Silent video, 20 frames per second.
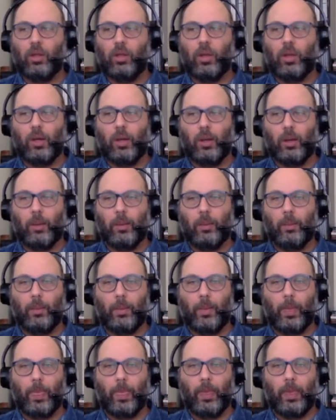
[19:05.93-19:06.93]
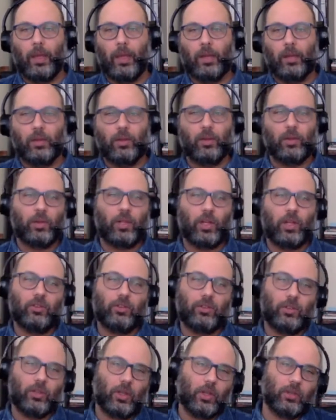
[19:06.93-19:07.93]
Um, and
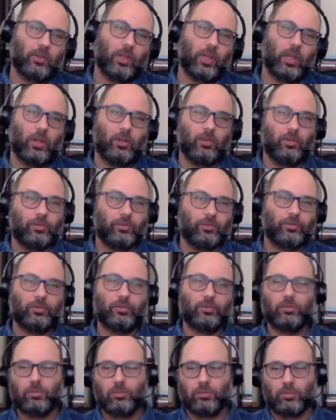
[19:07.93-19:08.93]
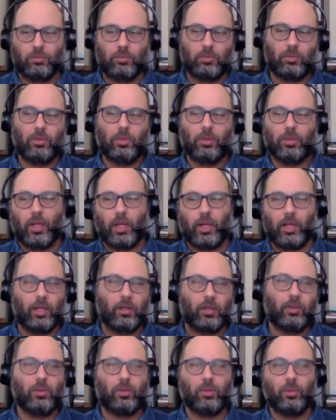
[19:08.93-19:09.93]
that's kind of the
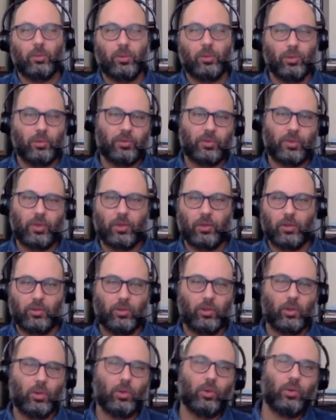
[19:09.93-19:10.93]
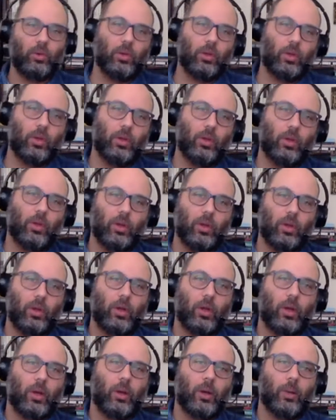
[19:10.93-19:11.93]
dialectical move here. So
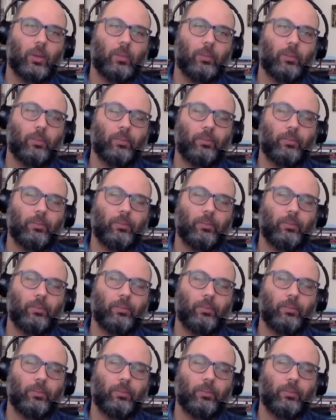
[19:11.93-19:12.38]
um,